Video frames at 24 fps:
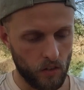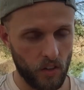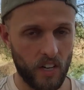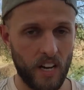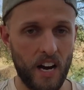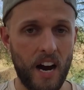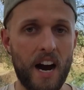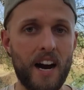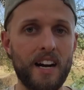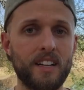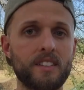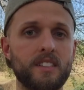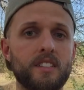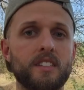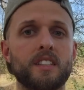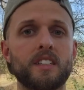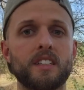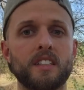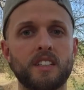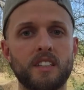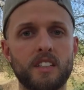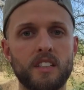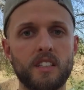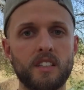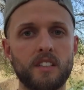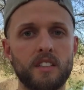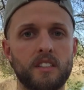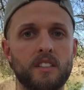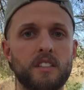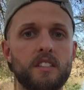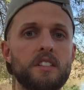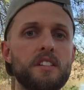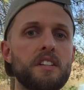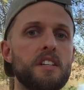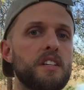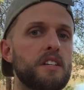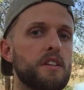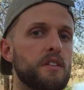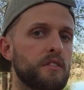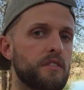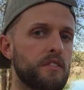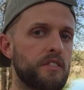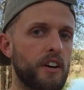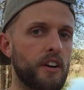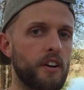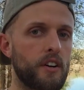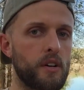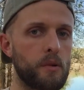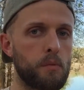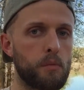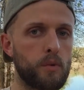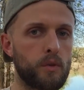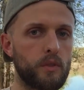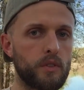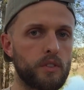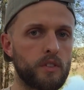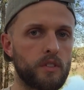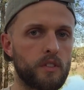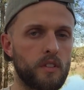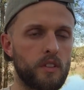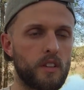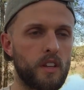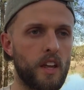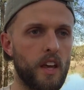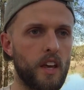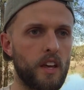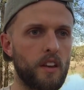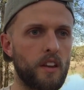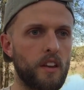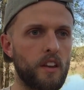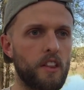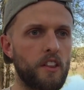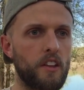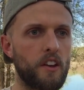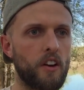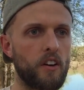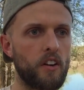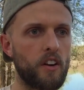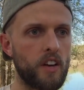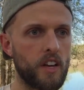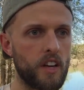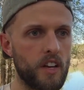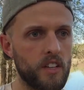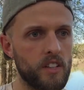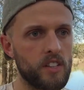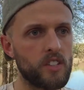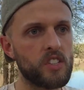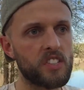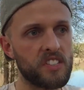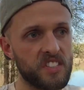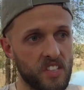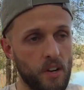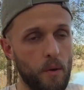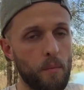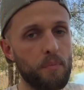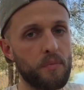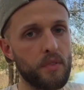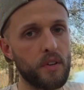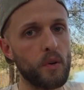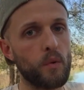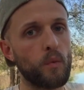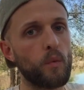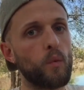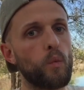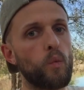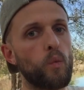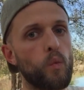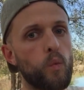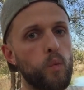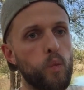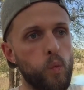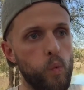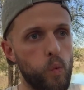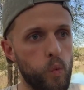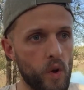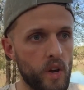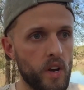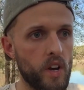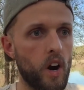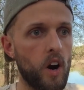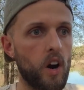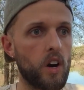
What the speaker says: constant in the sea of variables, that there is something we